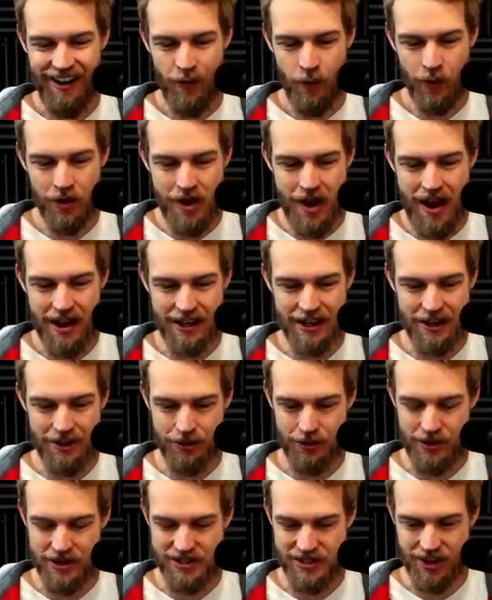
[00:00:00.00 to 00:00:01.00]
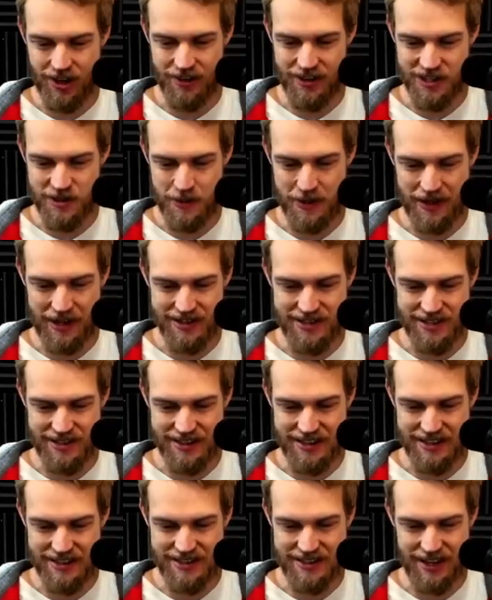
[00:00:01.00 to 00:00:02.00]
we're not going to three star this because
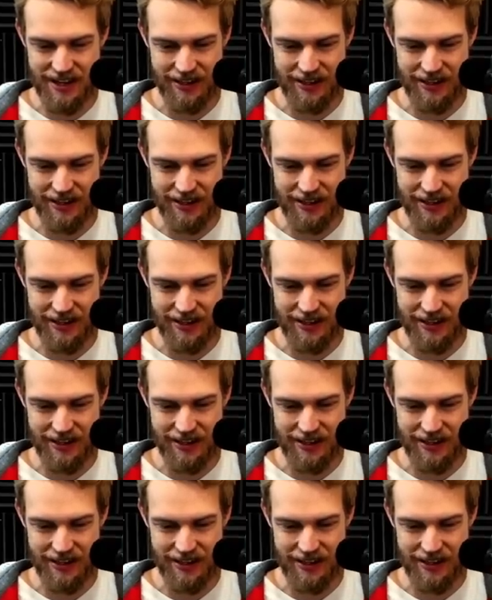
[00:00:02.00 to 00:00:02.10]
this